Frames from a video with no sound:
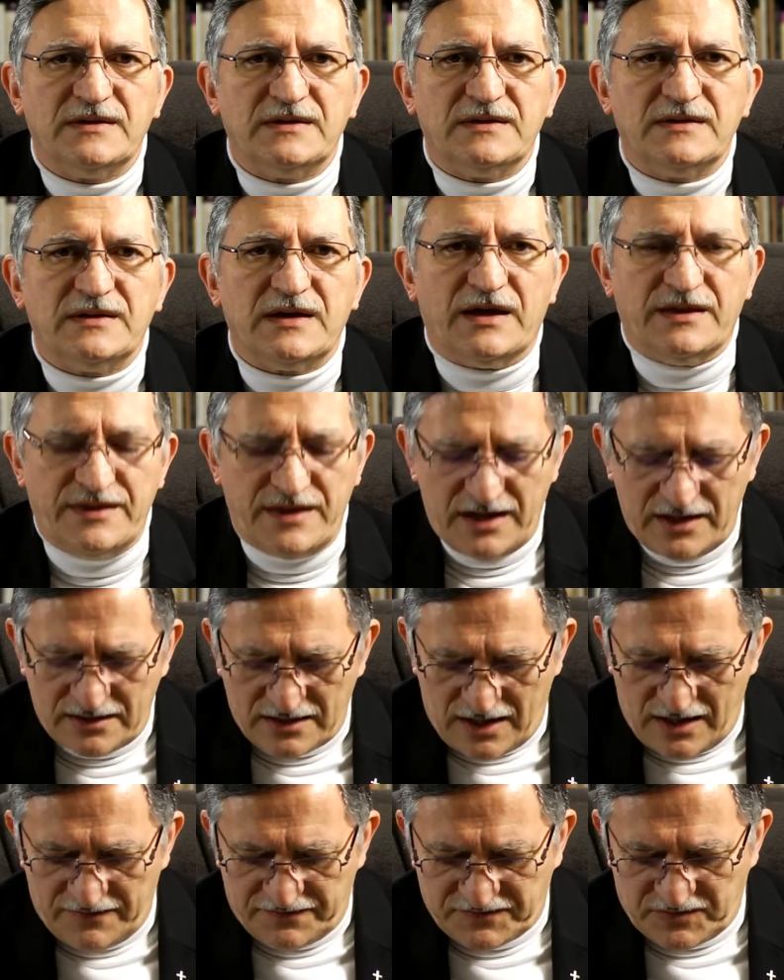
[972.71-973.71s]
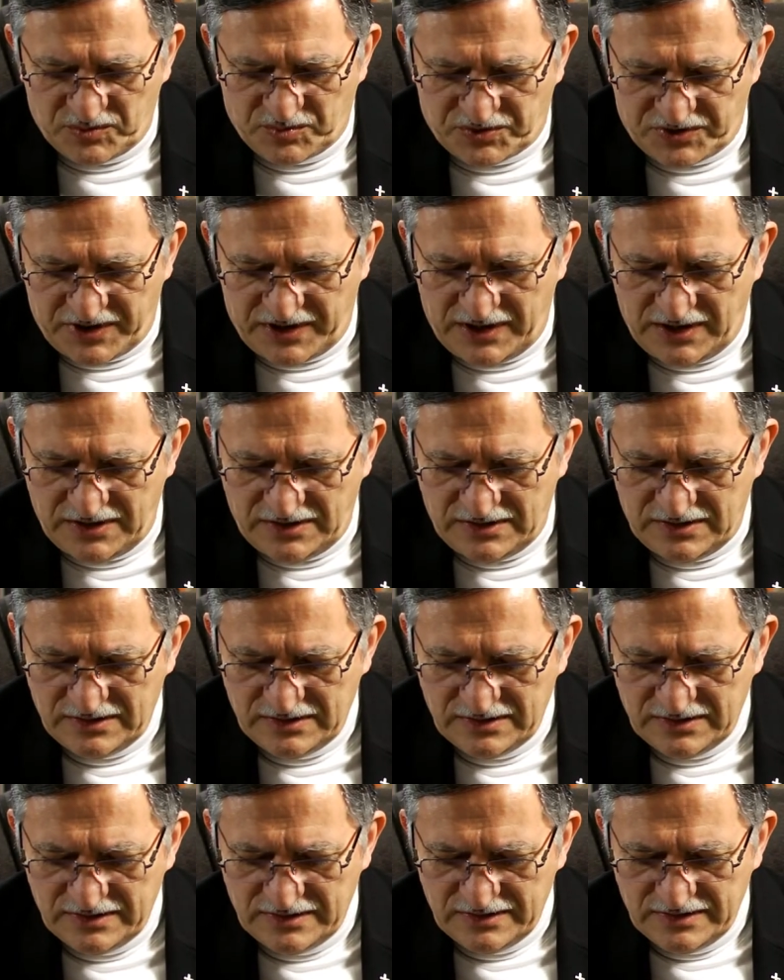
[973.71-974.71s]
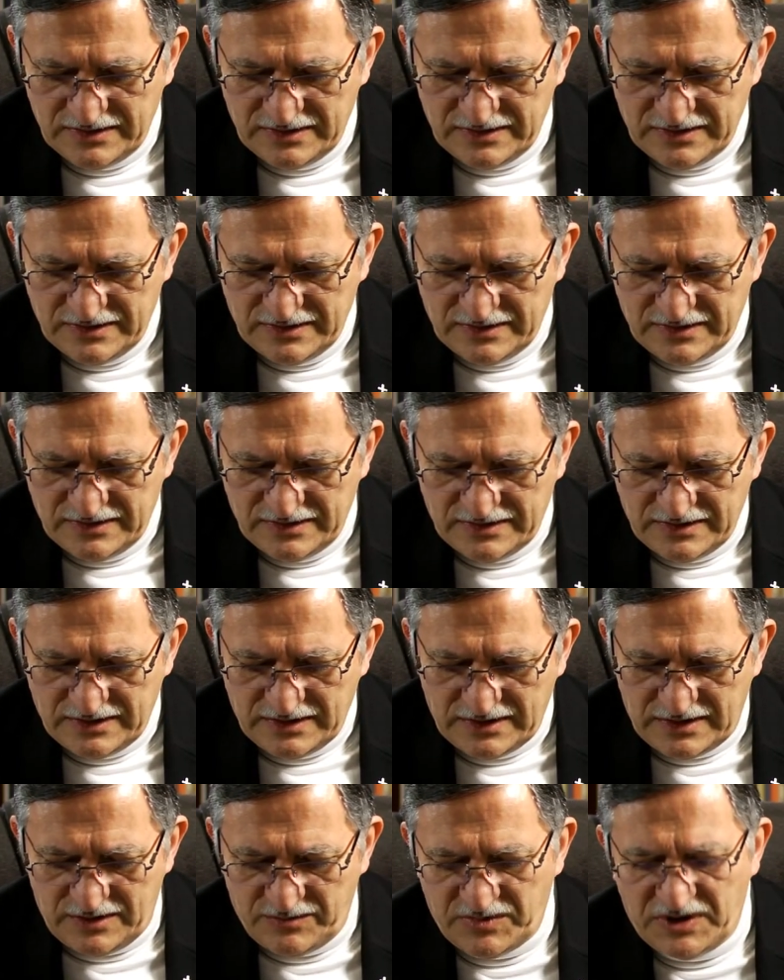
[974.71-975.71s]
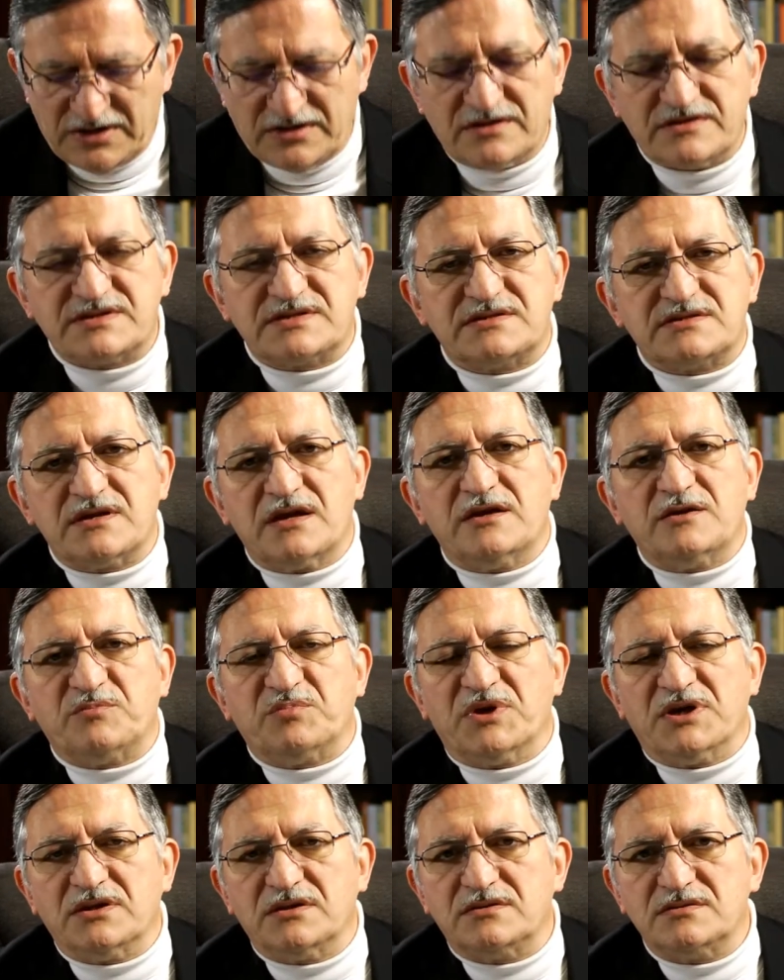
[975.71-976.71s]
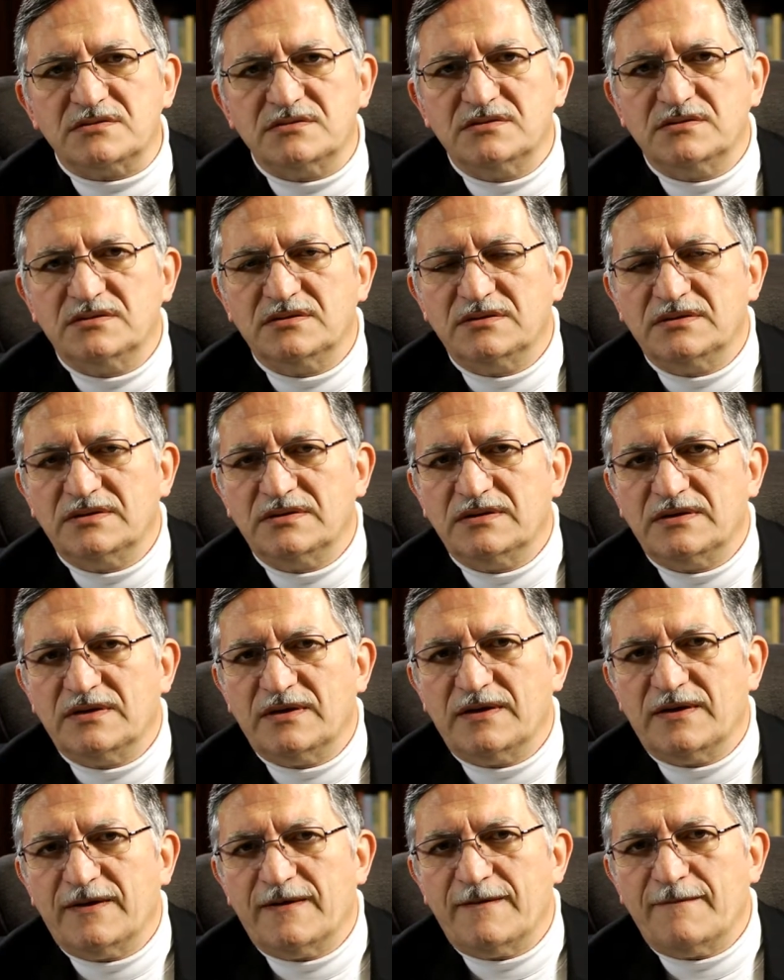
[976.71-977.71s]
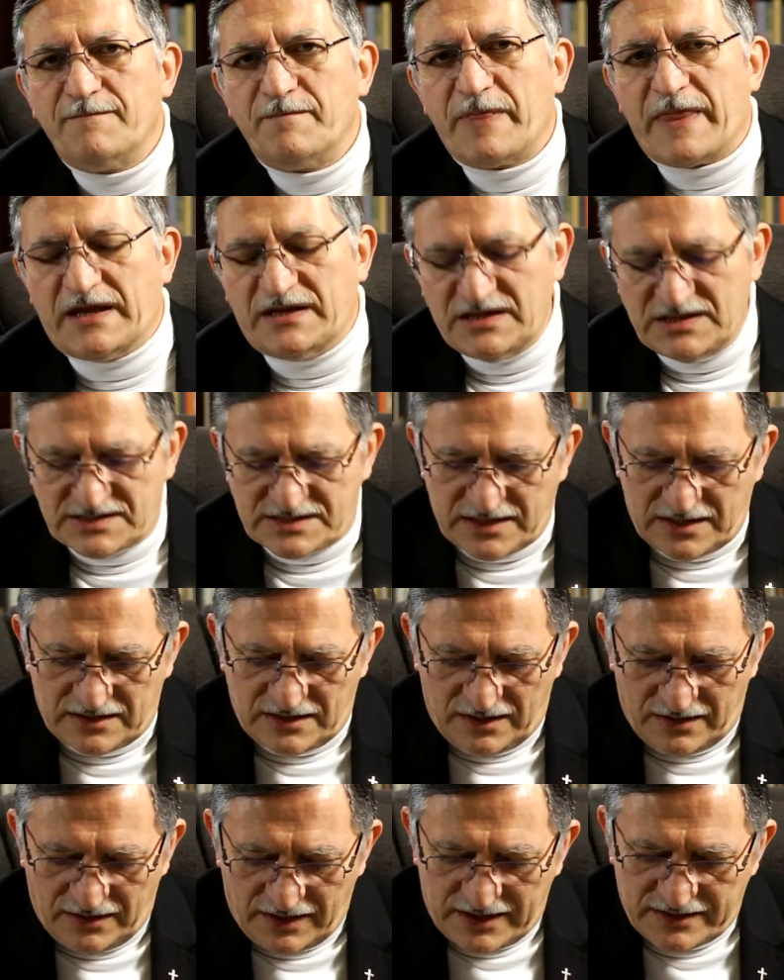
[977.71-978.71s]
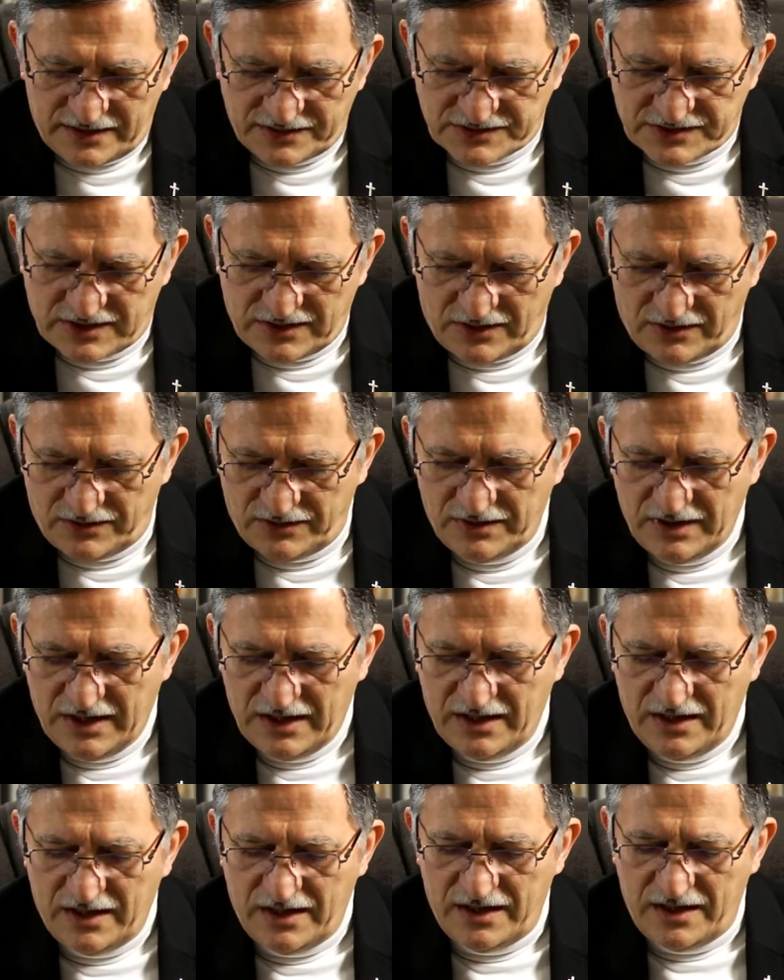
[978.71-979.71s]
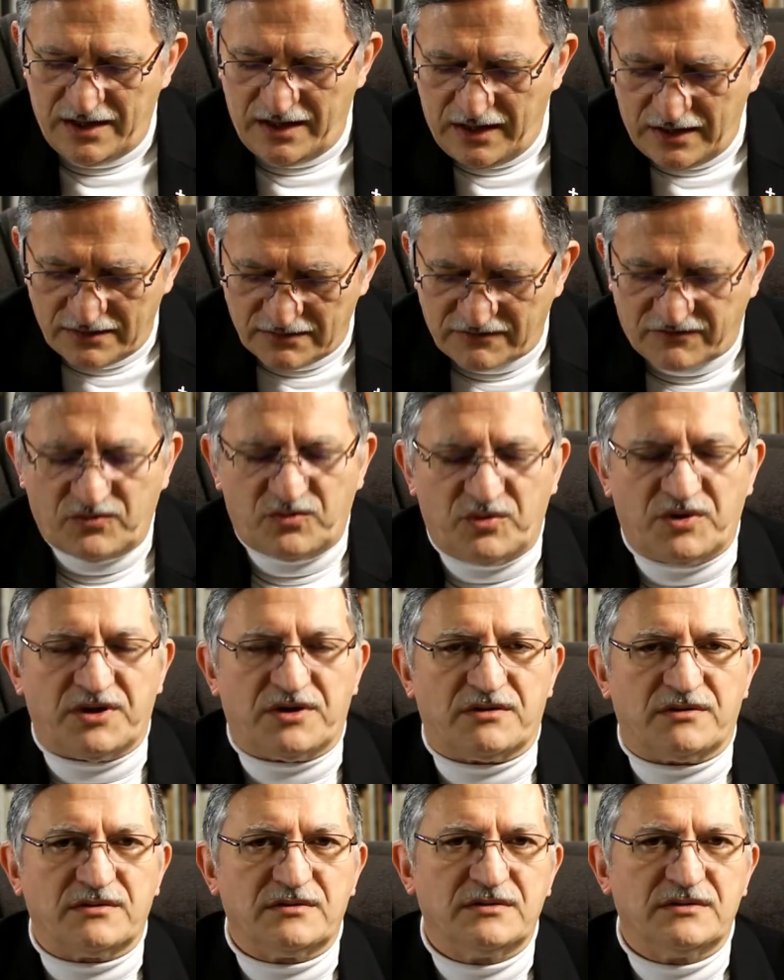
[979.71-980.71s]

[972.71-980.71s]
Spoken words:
And then after praying, he made a statement. And he said, "Let us go elsewhere,